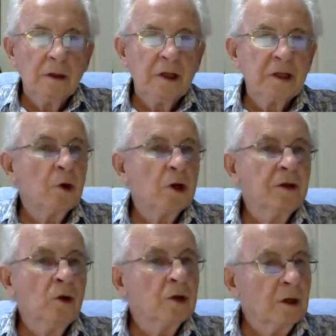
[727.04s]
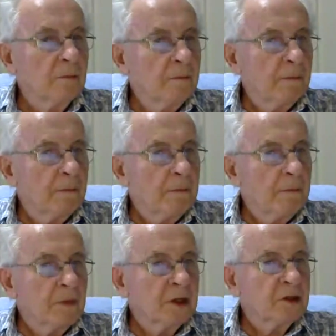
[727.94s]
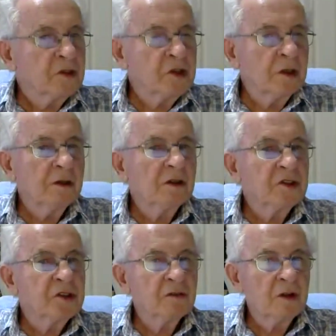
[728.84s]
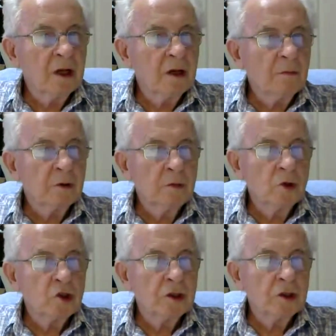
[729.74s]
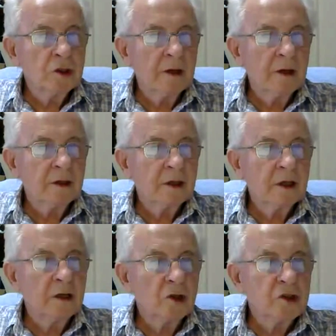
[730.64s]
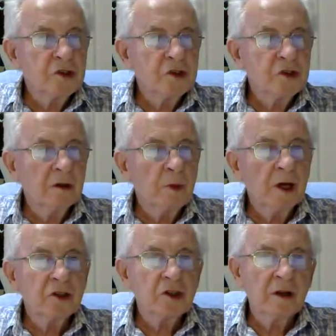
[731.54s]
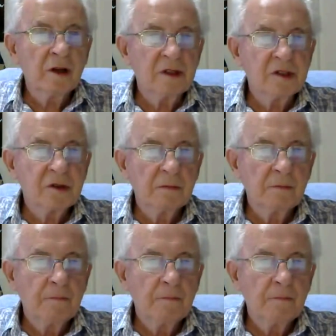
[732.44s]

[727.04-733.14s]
It is worth noting that the Synod receives little promotion either at diocesan or parish levels.